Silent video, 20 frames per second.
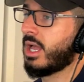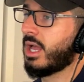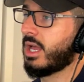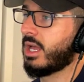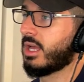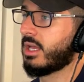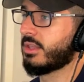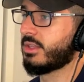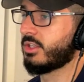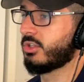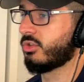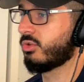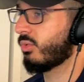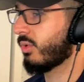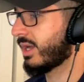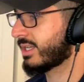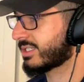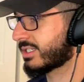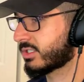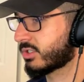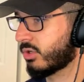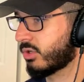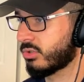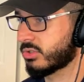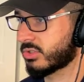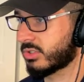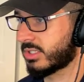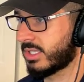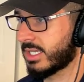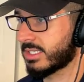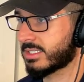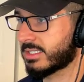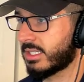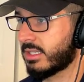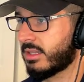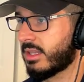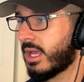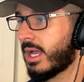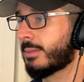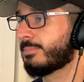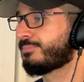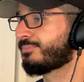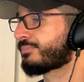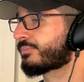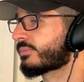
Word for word: Uh, the U.S. is also testing that.